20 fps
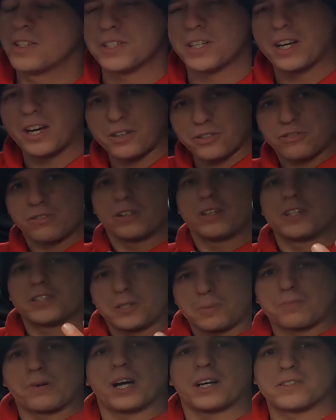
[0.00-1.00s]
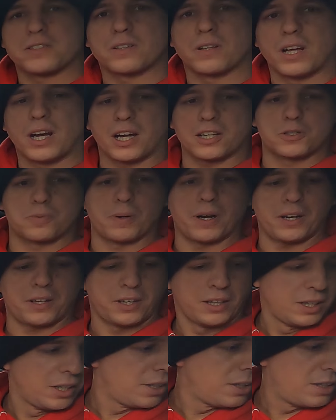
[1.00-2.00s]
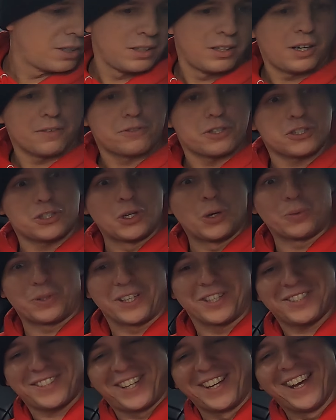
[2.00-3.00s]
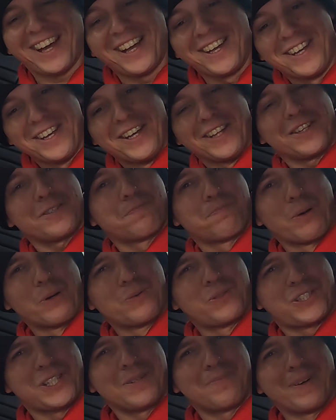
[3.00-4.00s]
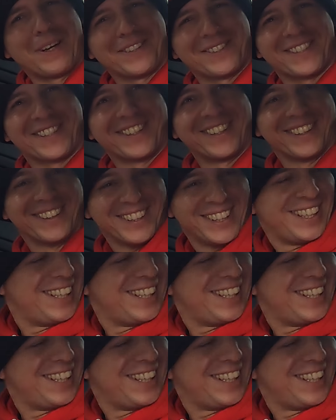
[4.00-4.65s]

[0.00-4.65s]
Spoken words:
it's an Astra, it's a practical hatchback. I've just noticed there's blue seatbelt in here.